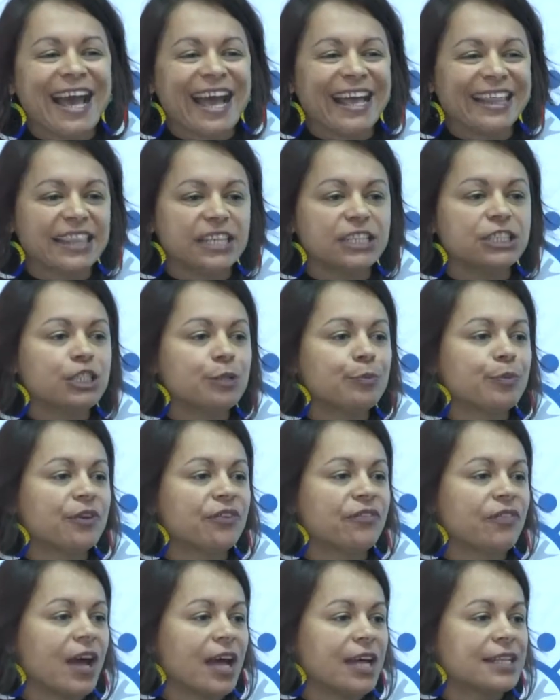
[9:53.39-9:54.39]
I think she
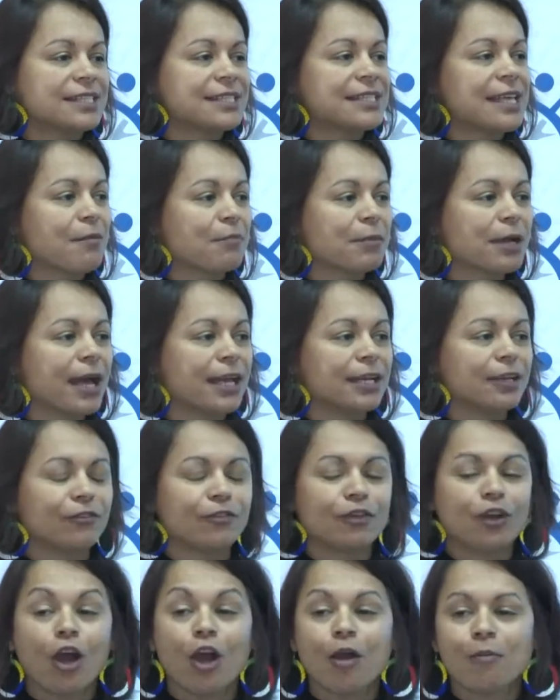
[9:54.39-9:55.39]
provides some kind
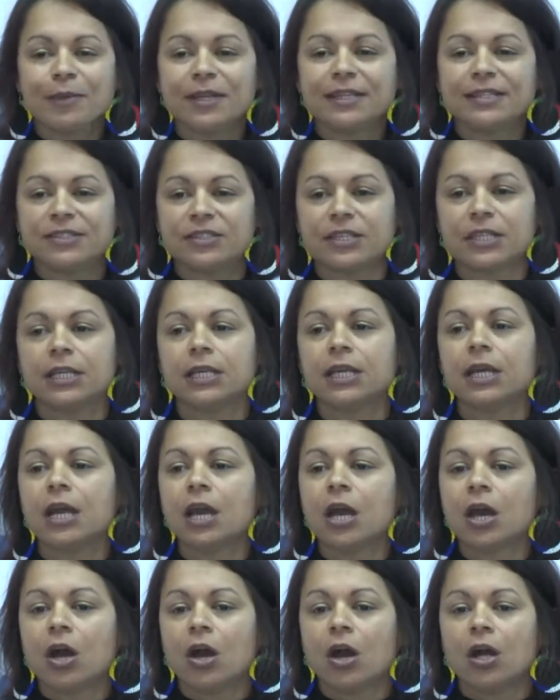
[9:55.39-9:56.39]
of commentary
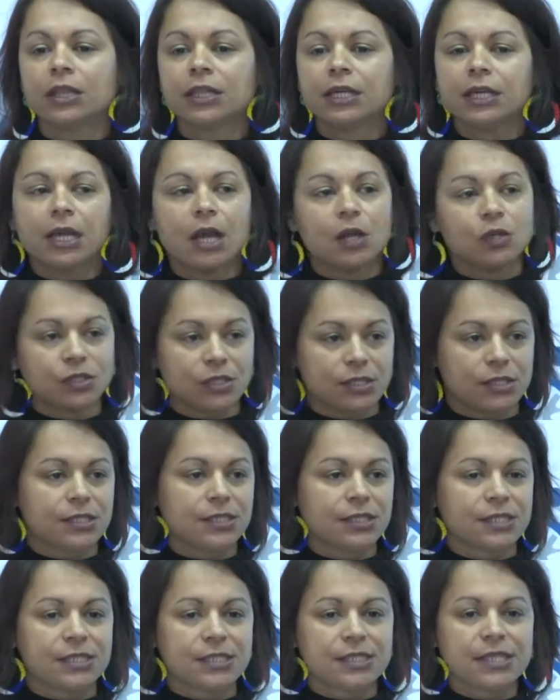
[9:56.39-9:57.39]
on the
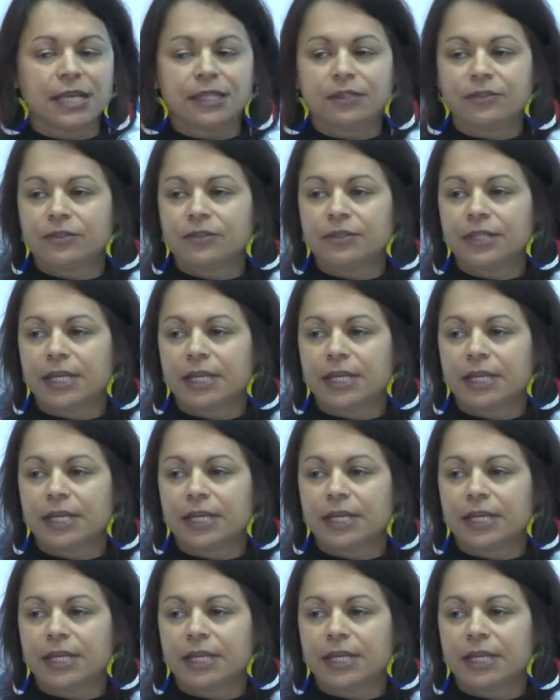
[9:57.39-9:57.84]
ghosts that,